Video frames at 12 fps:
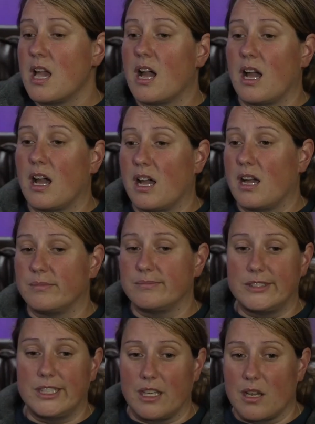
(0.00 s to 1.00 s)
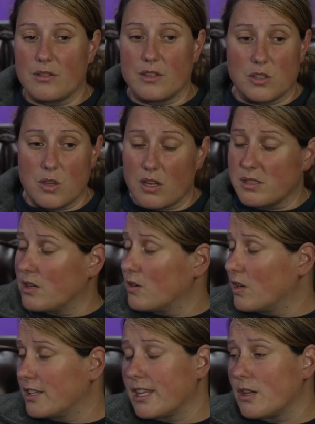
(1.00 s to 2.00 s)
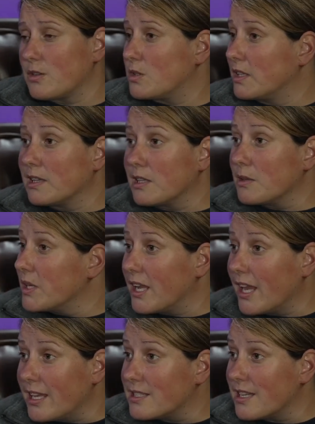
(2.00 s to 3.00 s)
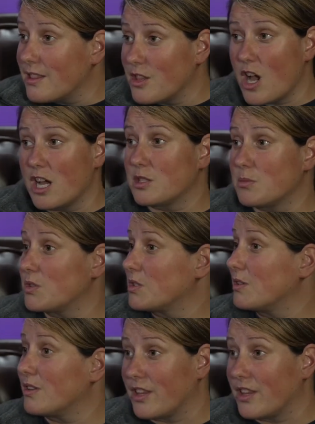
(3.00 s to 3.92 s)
The dogs are not allowed to eliminate in the hospital.